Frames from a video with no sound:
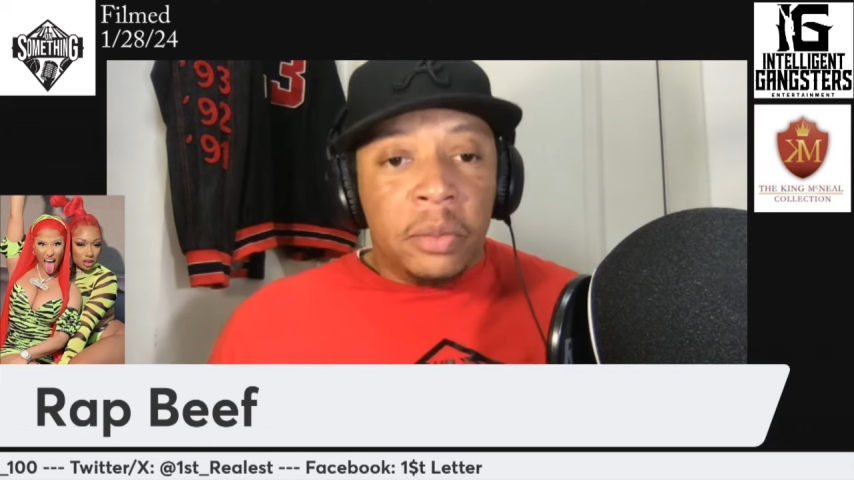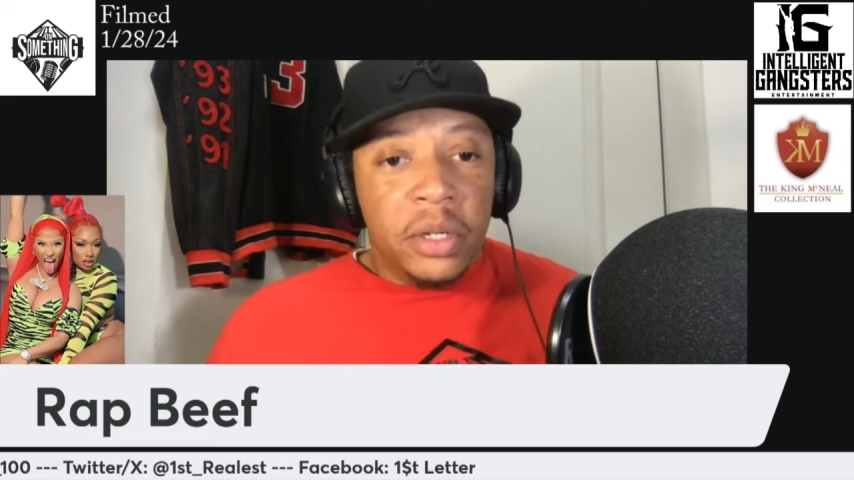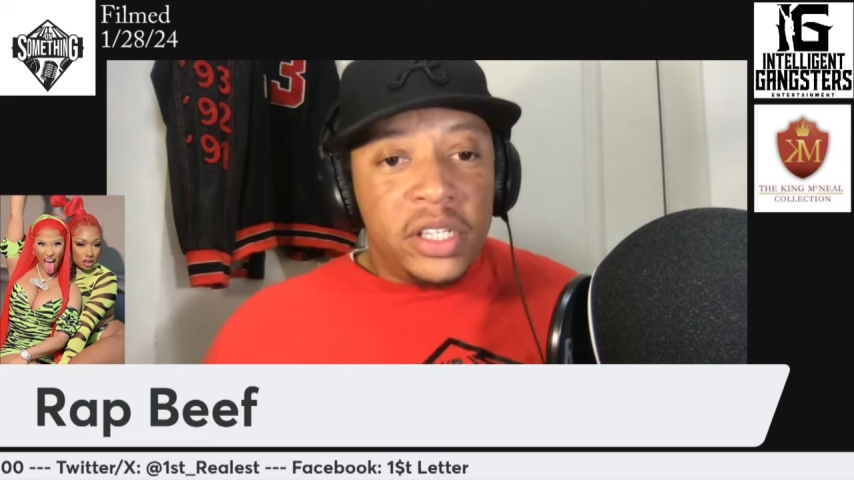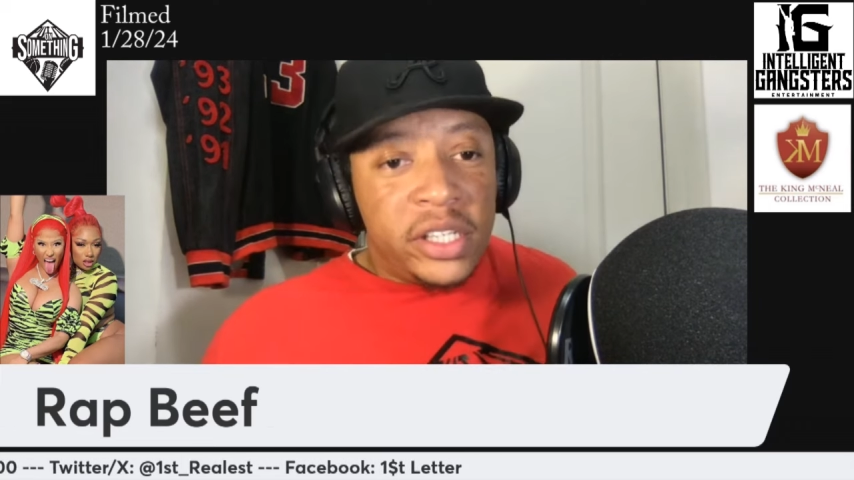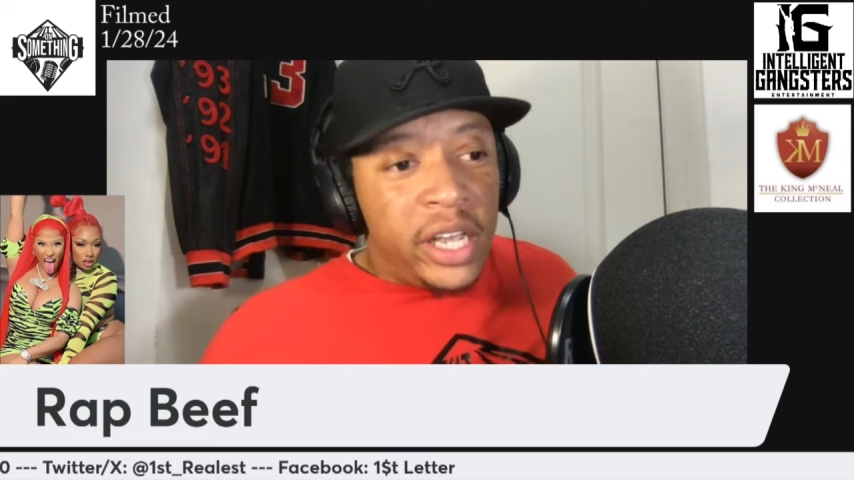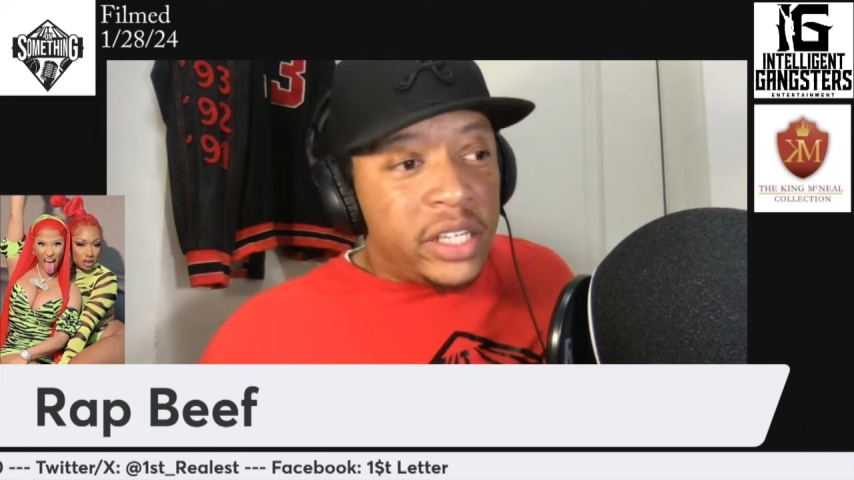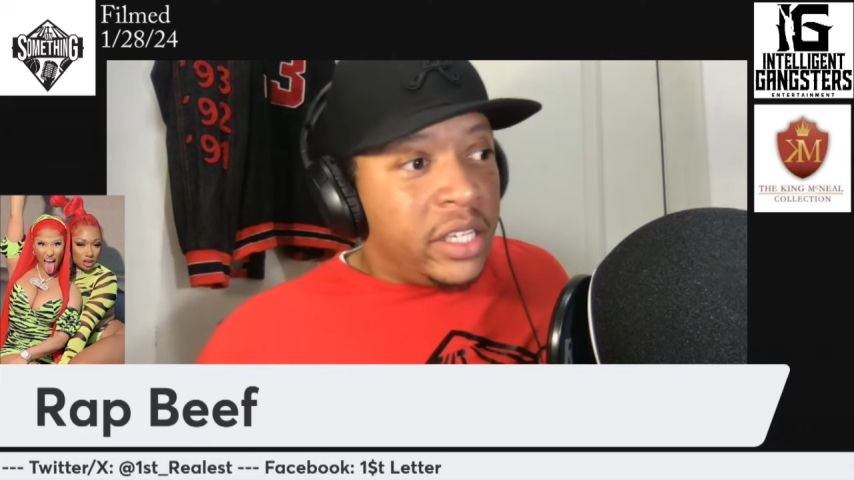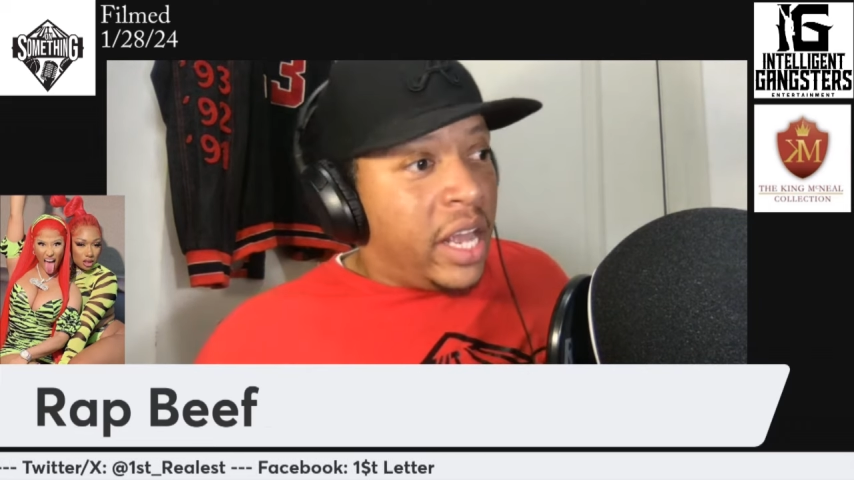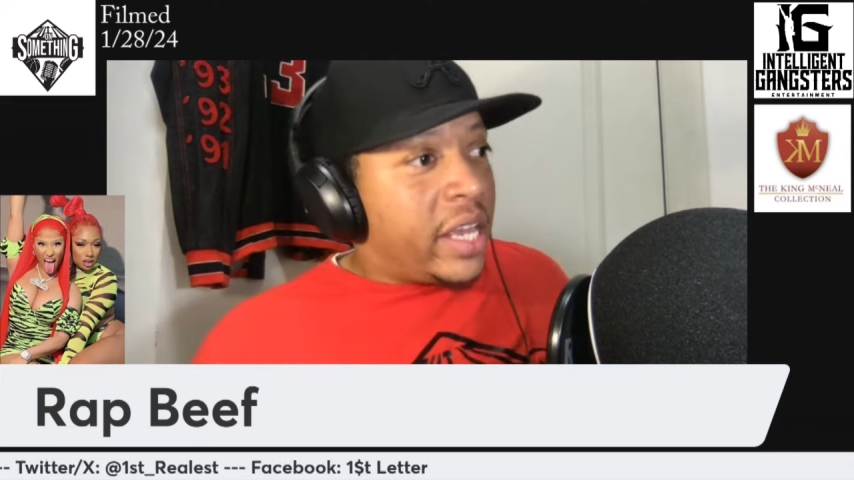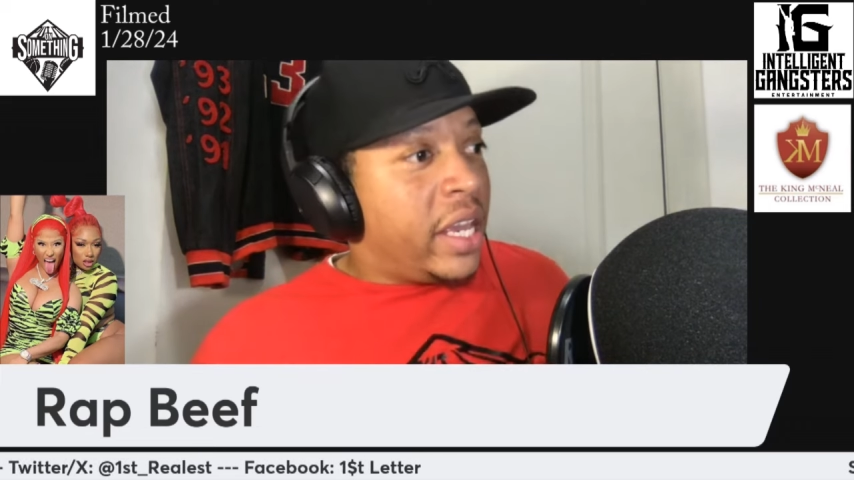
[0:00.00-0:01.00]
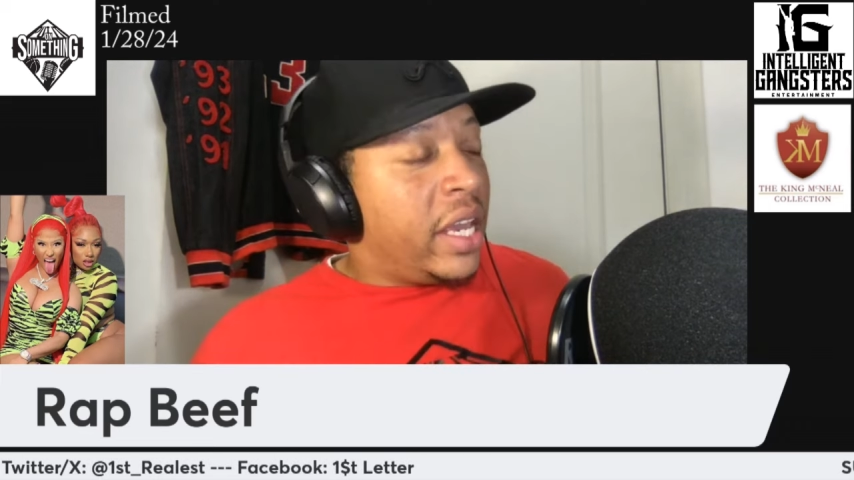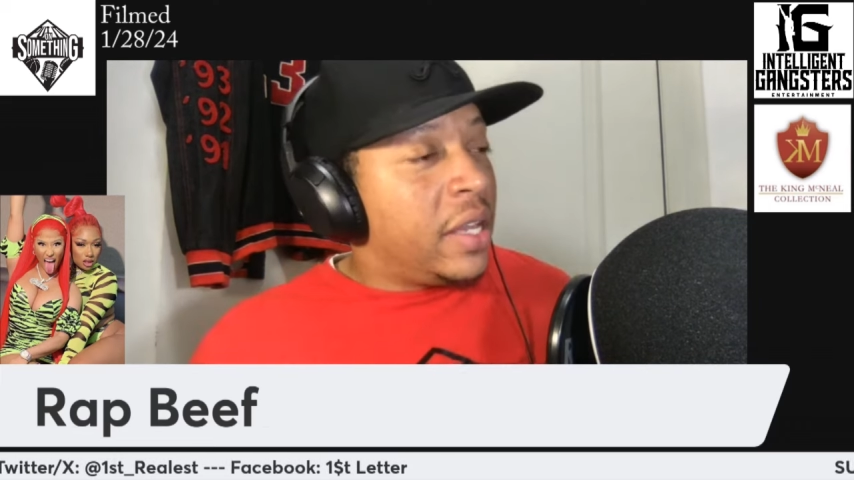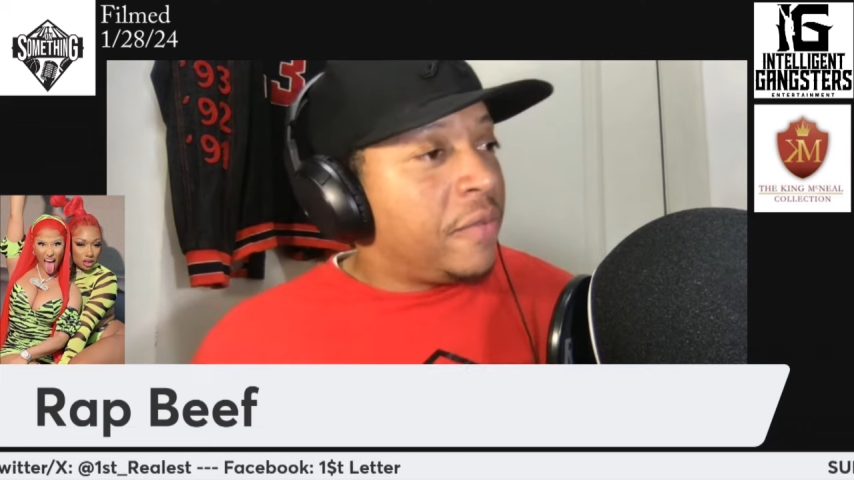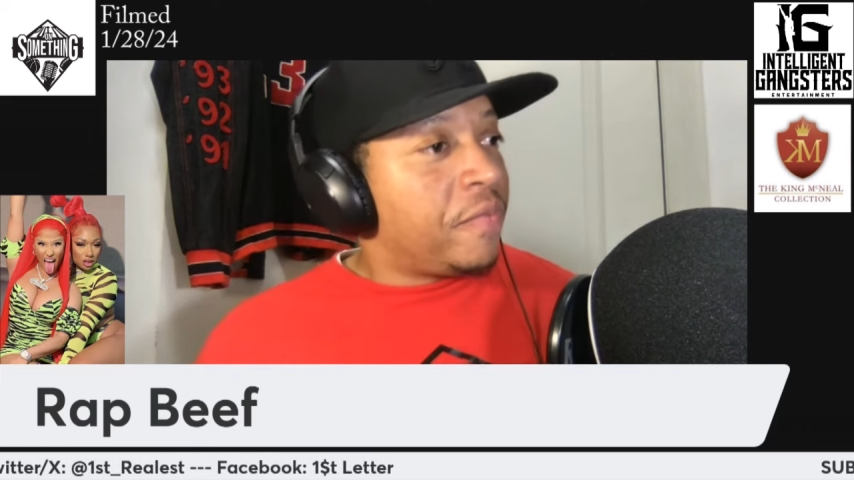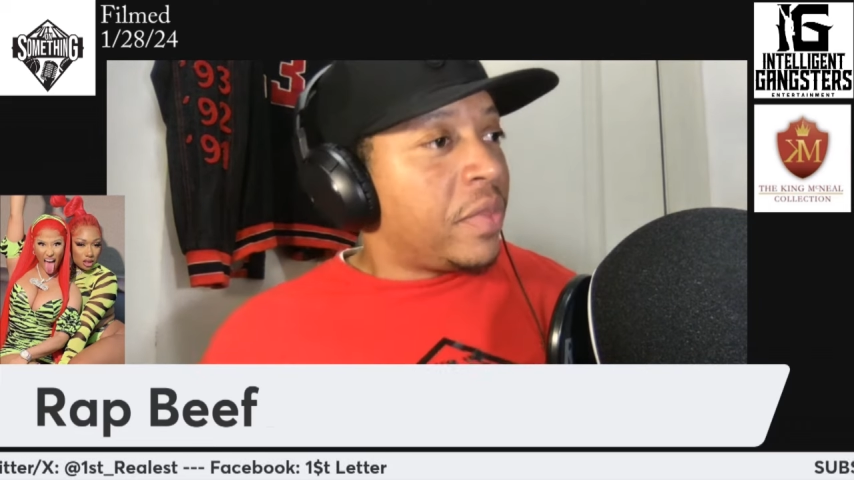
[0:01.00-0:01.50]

But since Nicki